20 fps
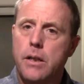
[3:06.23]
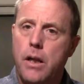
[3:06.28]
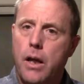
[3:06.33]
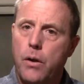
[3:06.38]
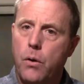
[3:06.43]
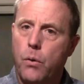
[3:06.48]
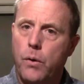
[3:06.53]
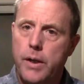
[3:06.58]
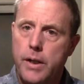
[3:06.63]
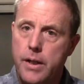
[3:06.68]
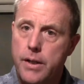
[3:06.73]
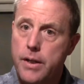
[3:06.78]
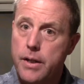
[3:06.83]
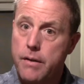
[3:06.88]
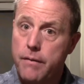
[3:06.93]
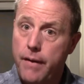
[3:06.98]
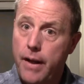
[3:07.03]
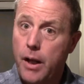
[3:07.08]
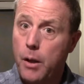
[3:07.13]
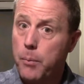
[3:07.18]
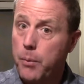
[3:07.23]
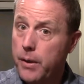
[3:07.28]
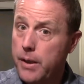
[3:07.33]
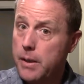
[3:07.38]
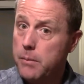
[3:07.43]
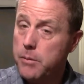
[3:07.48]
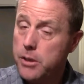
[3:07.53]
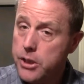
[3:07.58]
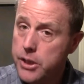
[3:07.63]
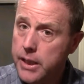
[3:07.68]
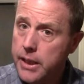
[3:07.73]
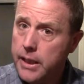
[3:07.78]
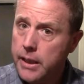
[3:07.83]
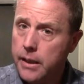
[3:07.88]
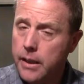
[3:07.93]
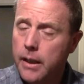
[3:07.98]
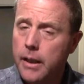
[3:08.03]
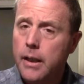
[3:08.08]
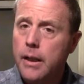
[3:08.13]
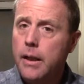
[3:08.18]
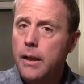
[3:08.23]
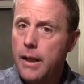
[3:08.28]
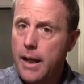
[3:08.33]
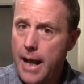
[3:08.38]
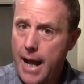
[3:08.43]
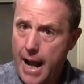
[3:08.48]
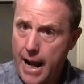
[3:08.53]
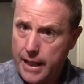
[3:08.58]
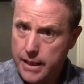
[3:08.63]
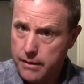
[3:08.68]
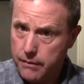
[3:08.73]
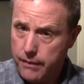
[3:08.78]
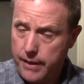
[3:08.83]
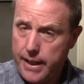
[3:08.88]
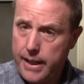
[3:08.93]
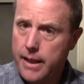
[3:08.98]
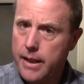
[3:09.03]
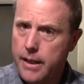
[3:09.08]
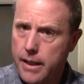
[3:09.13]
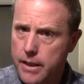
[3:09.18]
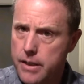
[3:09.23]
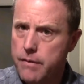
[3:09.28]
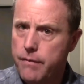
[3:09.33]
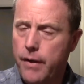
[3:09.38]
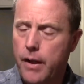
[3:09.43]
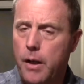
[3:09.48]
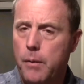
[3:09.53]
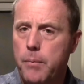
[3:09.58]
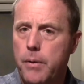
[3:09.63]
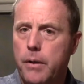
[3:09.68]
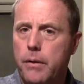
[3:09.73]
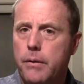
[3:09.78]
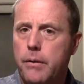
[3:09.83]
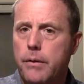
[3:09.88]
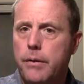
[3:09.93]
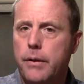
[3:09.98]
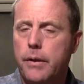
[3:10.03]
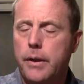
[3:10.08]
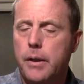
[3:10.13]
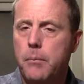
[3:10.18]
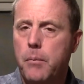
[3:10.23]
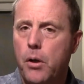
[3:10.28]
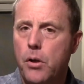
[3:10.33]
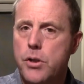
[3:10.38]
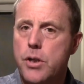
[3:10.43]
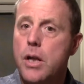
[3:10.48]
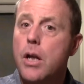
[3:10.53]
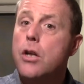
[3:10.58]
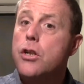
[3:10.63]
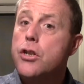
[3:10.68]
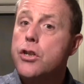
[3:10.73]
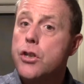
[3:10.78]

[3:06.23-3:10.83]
not only did the developer in the machine activate it and develop the emulsion,